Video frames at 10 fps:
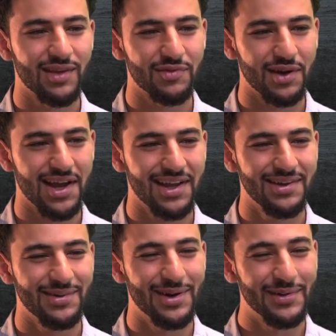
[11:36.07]
they
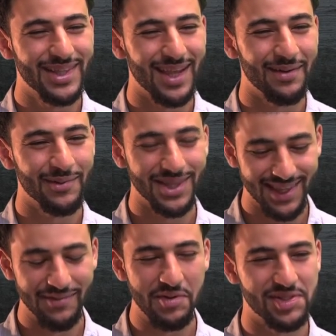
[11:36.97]
forgot
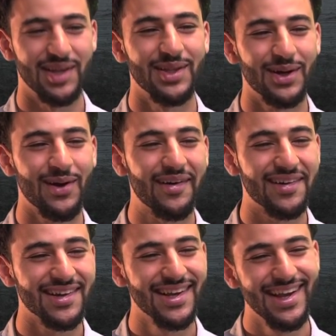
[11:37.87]
what was on their
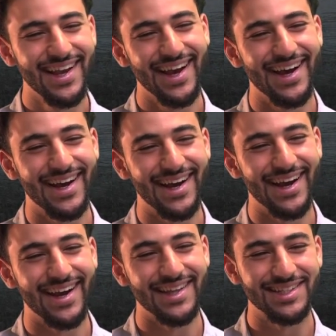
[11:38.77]
card,
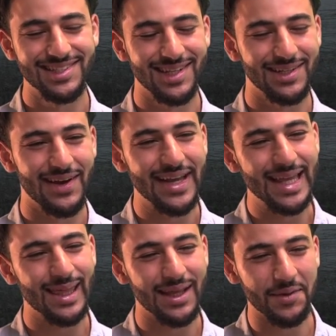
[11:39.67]
and they just yelled out
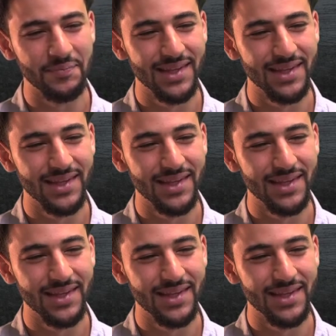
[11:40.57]
anything.